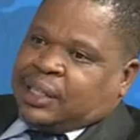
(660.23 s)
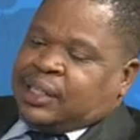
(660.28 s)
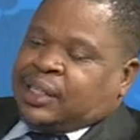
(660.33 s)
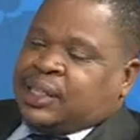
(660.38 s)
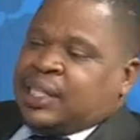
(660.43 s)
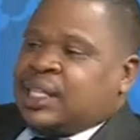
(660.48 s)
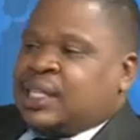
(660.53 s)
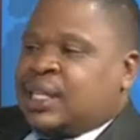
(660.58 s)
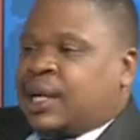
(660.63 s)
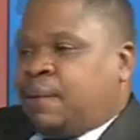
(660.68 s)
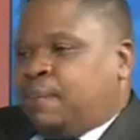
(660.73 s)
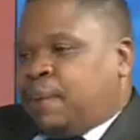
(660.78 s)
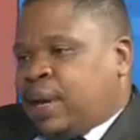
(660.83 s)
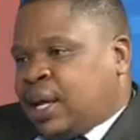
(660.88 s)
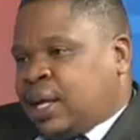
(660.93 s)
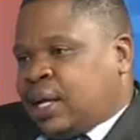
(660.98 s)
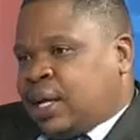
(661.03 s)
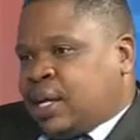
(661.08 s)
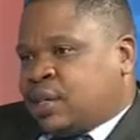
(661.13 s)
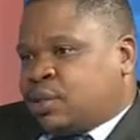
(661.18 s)
the central
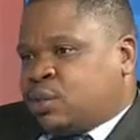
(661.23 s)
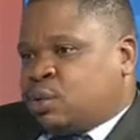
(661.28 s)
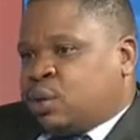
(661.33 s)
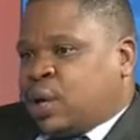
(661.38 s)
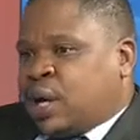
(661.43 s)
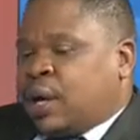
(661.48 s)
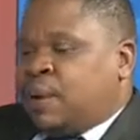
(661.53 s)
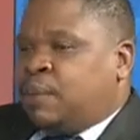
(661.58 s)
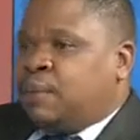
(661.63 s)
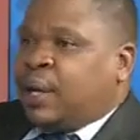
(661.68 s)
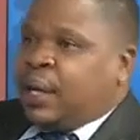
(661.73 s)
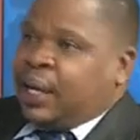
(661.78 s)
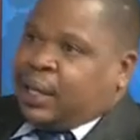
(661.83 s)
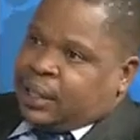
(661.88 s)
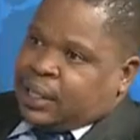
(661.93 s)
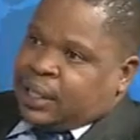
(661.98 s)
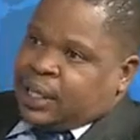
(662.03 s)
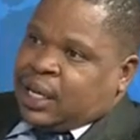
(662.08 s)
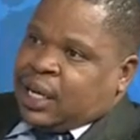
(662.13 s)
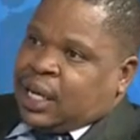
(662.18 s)
bank has to come
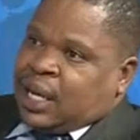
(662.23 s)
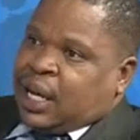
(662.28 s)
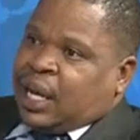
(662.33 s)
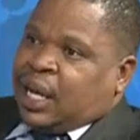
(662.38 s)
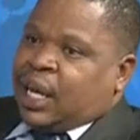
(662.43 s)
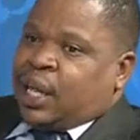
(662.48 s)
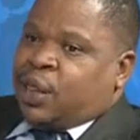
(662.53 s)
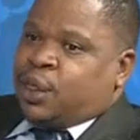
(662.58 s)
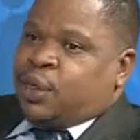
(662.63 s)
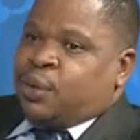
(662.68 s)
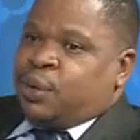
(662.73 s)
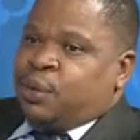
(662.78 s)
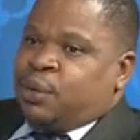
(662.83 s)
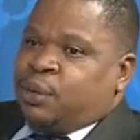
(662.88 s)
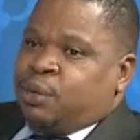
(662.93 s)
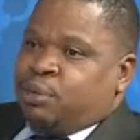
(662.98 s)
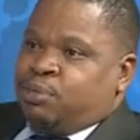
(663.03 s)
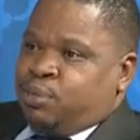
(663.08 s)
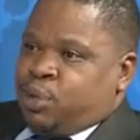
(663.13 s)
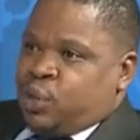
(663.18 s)
in
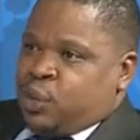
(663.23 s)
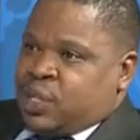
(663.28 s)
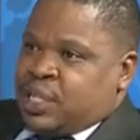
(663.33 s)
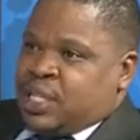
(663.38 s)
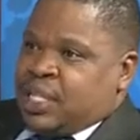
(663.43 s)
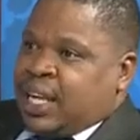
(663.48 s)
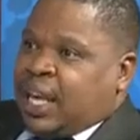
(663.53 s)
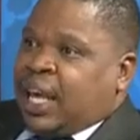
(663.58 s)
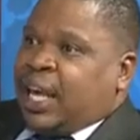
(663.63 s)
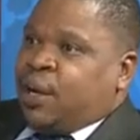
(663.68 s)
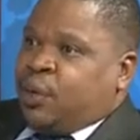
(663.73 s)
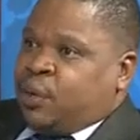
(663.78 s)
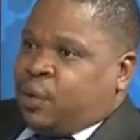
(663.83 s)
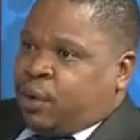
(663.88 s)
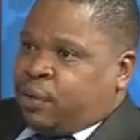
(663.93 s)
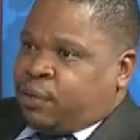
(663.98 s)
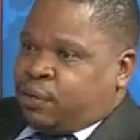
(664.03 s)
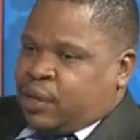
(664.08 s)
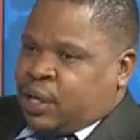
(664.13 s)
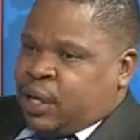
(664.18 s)
through using any
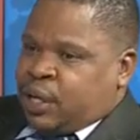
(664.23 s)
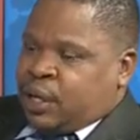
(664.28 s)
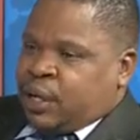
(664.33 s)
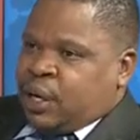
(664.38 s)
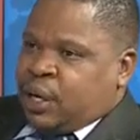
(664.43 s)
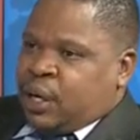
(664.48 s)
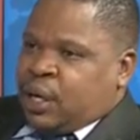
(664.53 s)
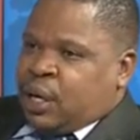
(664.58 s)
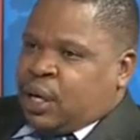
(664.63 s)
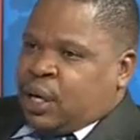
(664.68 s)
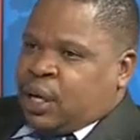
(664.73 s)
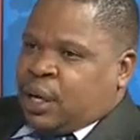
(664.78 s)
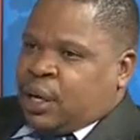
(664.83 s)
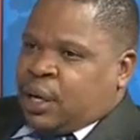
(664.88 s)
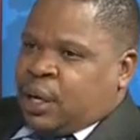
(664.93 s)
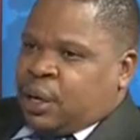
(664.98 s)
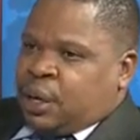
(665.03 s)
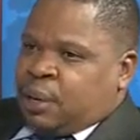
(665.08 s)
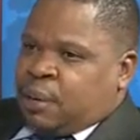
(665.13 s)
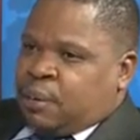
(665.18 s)
of the
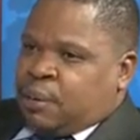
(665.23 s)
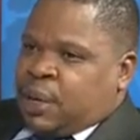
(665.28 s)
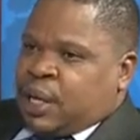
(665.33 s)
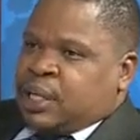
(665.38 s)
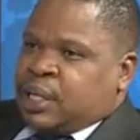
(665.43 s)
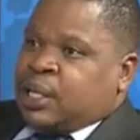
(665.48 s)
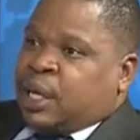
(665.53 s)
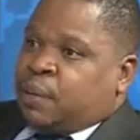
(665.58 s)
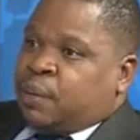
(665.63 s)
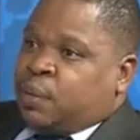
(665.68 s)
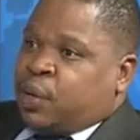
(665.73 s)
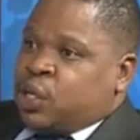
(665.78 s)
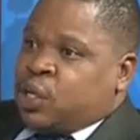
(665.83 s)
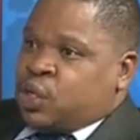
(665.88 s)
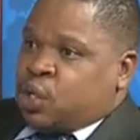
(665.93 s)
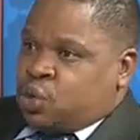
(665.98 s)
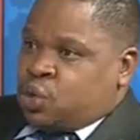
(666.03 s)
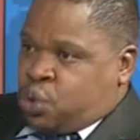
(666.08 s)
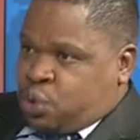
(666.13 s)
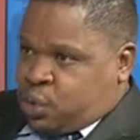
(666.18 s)
monetary
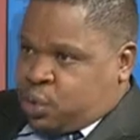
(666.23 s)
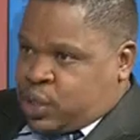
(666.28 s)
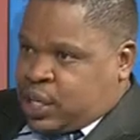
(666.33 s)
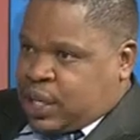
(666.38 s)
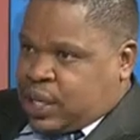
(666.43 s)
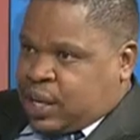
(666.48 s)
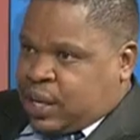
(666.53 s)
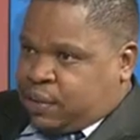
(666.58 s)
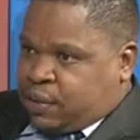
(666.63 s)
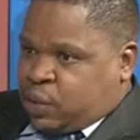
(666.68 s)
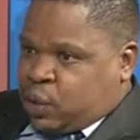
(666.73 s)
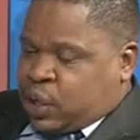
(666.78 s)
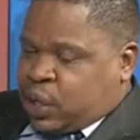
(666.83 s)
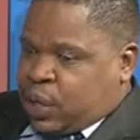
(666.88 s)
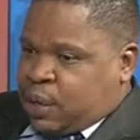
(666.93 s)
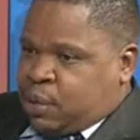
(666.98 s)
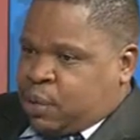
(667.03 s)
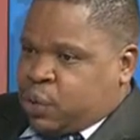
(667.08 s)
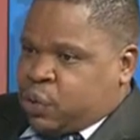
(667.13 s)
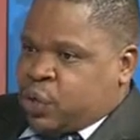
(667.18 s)
policy tools that I've talked
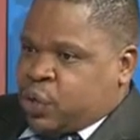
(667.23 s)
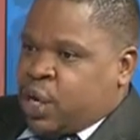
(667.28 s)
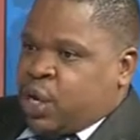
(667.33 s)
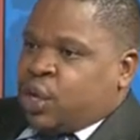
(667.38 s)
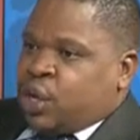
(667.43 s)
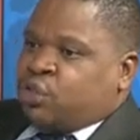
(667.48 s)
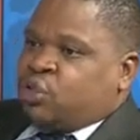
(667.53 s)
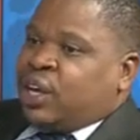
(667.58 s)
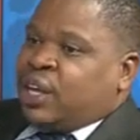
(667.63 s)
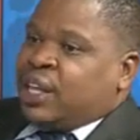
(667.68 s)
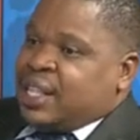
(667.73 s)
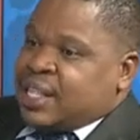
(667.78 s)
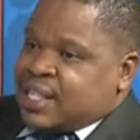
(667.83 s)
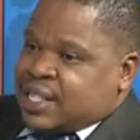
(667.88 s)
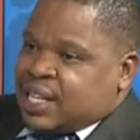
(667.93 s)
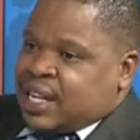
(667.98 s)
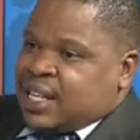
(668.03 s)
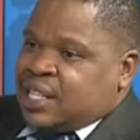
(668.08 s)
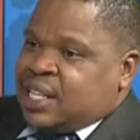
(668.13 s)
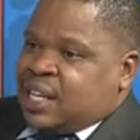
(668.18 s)
about. So in this
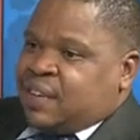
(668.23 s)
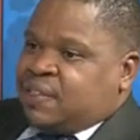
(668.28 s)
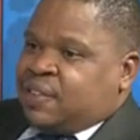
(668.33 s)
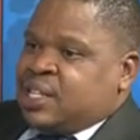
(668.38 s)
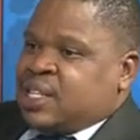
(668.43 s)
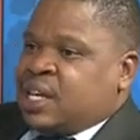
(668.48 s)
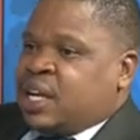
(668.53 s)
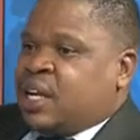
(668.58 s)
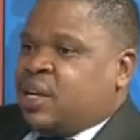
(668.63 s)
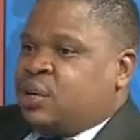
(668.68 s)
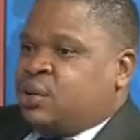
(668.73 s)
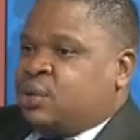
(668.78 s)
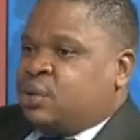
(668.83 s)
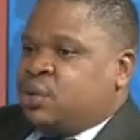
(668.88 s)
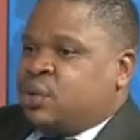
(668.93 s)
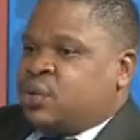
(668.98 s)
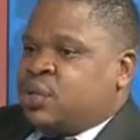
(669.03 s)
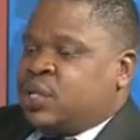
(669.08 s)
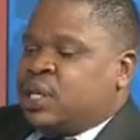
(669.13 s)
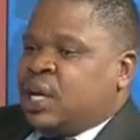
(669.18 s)
case, they've decided to
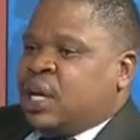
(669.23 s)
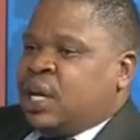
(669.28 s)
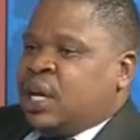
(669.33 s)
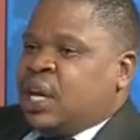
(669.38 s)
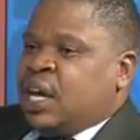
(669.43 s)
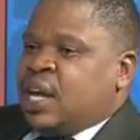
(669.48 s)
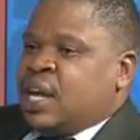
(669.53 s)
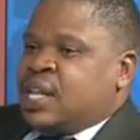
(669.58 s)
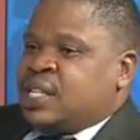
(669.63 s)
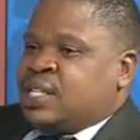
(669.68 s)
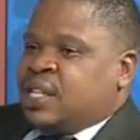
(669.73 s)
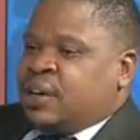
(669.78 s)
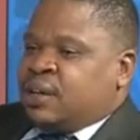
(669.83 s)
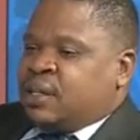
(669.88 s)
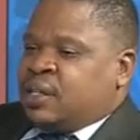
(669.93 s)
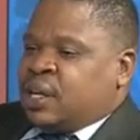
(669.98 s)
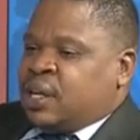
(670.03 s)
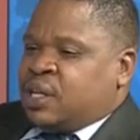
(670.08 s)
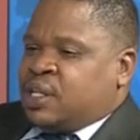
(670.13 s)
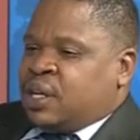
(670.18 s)
use
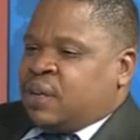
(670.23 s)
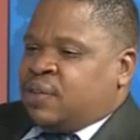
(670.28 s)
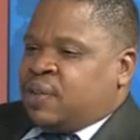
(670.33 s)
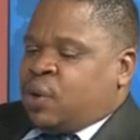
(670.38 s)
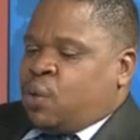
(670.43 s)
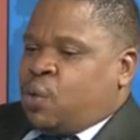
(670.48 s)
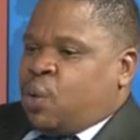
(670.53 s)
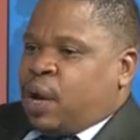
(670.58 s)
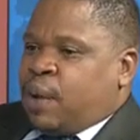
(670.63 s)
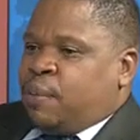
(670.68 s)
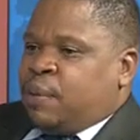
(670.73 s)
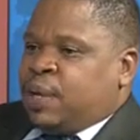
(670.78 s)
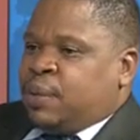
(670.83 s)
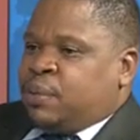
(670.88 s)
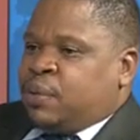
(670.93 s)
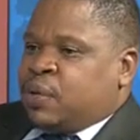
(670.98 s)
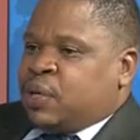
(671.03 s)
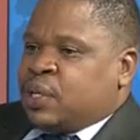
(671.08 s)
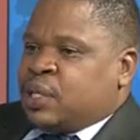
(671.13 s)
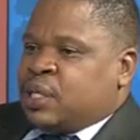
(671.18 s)
the reserve requirement,
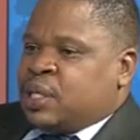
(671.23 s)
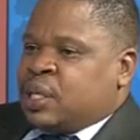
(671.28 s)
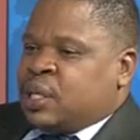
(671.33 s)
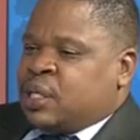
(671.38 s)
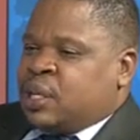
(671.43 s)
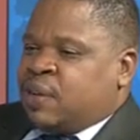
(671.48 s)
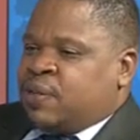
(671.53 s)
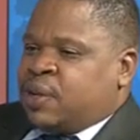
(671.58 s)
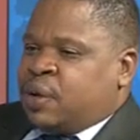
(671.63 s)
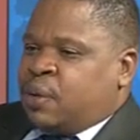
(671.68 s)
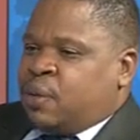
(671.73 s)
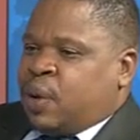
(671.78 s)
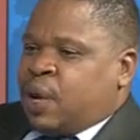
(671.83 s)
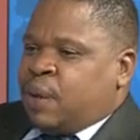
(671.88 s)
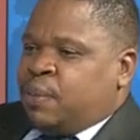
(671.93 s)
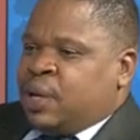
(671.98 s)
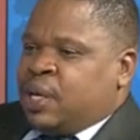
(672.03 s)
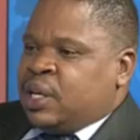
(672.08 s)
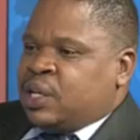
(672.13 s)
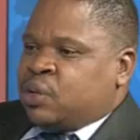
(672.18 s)
because the reserve
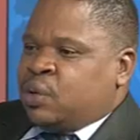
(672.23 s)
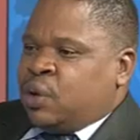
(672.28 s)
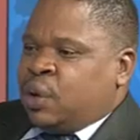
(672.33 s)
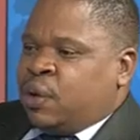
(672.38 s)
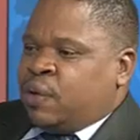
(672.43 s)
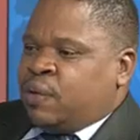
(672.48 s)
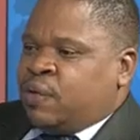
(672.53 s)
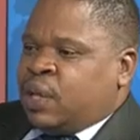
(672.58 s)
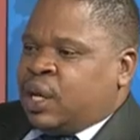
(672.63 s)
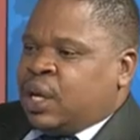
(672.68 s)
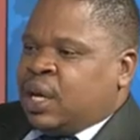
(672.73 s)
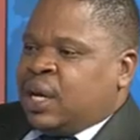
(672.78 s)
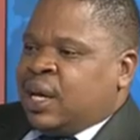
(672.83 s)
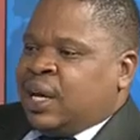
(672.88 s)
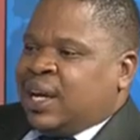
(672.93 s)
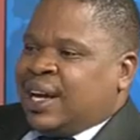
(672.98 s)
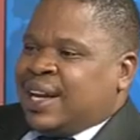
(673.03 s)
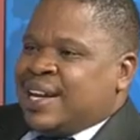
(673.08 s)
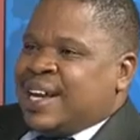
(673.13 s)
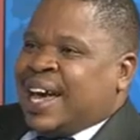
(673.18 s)
requirement is one of the
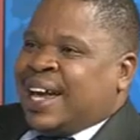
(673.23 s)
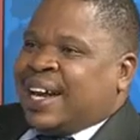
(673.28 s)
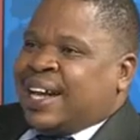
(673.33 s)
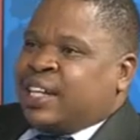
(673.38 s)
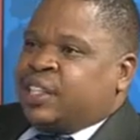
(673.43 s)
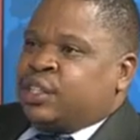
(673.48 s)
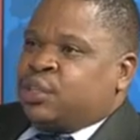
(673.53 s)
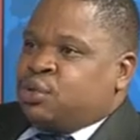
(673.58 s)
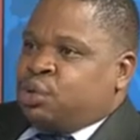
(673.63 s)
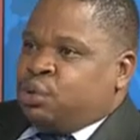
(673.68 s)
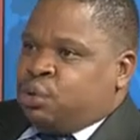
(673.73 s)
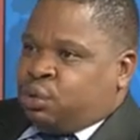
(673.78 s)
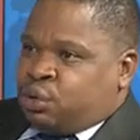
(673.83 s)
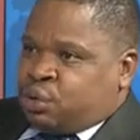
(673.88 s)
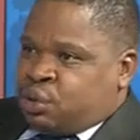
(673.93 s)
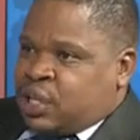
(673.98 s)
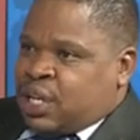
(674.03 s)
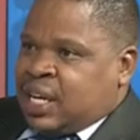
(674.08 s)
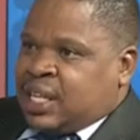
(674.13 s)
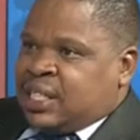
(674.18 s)
direct
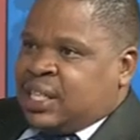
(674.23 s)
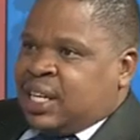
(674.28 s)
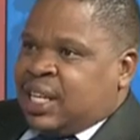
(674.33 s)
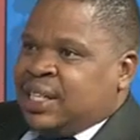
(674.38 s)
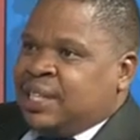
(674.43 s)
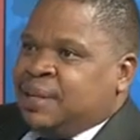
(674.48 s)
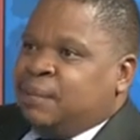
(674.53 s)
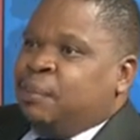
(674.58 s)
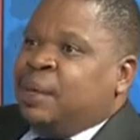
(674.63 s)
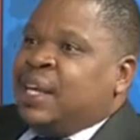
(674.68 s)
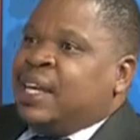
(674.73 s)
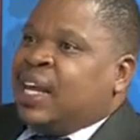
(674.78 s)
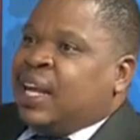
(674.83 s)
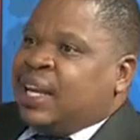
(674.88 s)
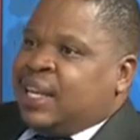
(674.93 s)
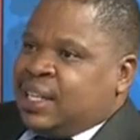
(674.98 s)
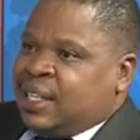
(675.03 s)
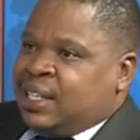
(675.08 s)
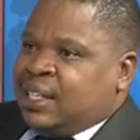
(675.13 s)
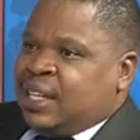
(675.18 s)
tools that can
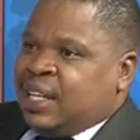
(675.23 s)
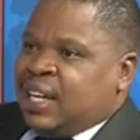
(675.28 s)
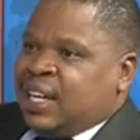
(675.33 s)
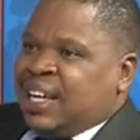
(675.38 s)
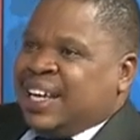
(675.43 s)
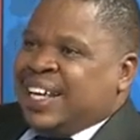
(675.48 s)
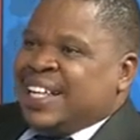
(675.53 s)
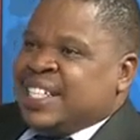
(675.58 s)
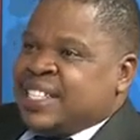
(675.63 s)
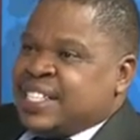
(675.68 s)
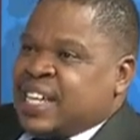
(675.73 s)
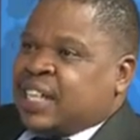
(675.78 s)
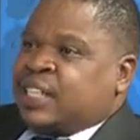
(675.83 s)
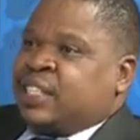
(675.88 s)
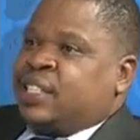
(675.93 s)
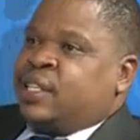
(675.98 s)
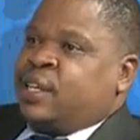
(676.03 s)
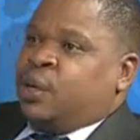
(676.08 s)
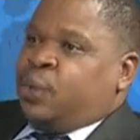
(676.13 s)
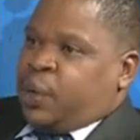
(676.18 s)
immediately inject
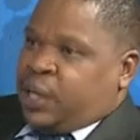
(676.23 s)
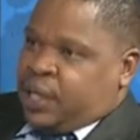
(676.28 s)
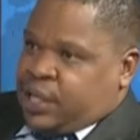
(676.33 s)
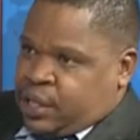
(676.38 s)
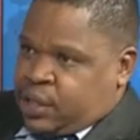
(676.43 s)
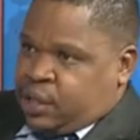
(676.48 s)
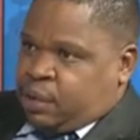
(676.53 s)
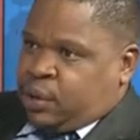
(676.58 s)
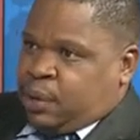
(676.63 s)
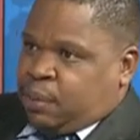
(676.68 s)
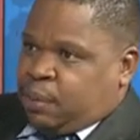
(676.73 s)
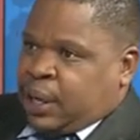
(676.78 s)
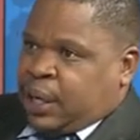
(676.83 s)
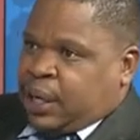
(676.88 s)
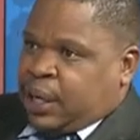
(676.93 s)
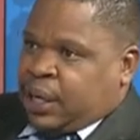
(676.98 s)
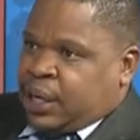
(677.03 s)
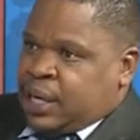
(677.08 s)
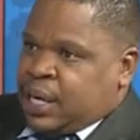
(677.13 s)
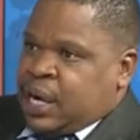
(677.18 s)
the liquidity into the
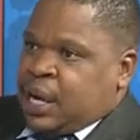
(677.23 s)
market.